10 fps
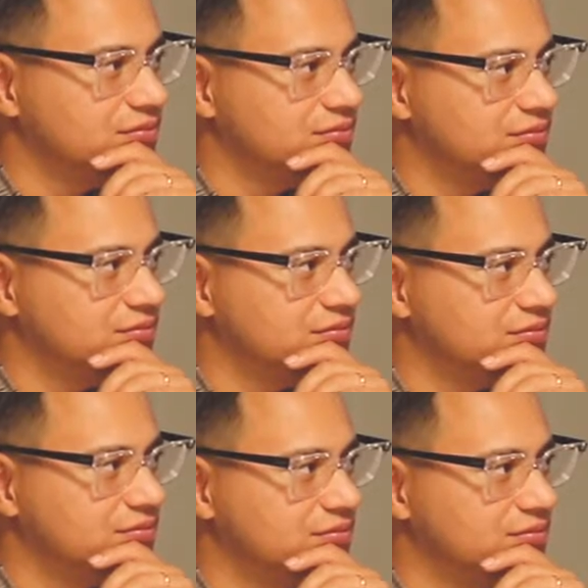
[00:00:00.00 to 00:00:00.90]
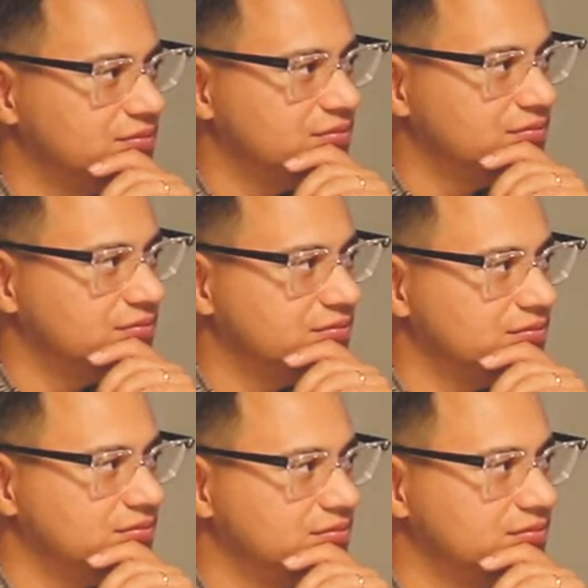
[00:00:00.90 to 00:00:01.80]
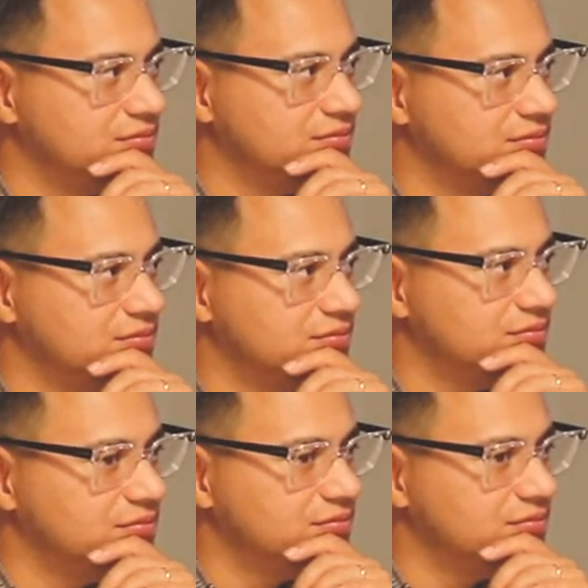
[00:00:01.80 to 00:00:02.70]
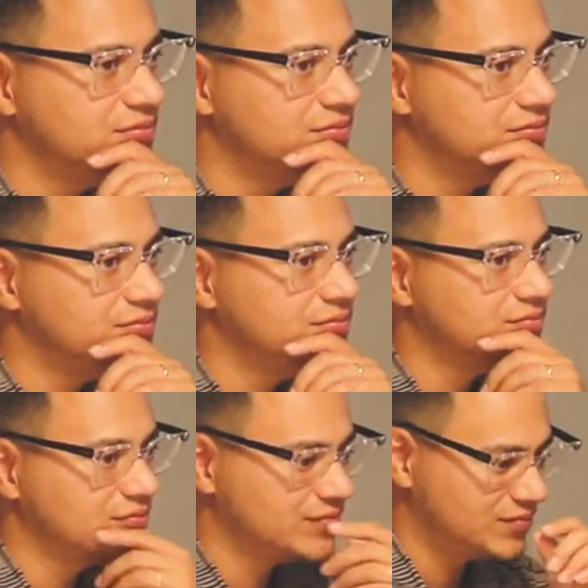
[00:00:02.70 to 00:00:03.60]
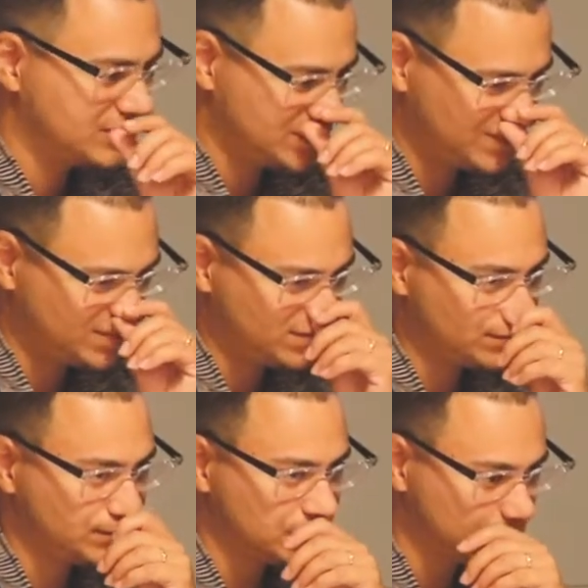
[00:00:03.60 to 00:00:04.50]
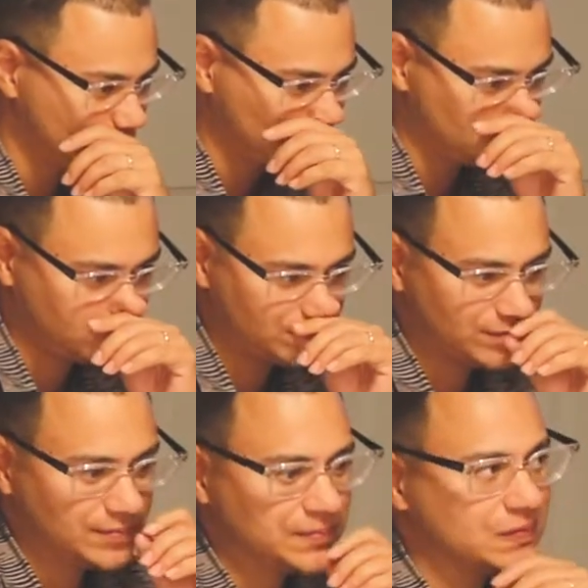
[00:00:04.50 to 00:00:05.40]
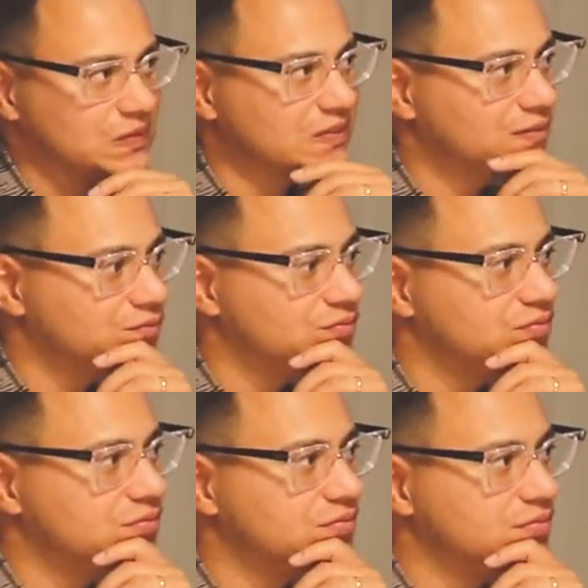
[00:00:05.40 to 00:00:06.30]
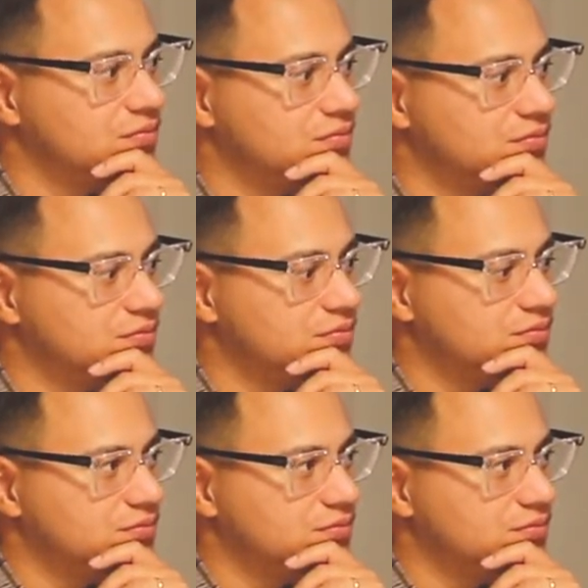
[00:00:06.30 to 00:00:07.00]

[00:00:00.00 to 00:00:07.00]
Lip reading: [no speech]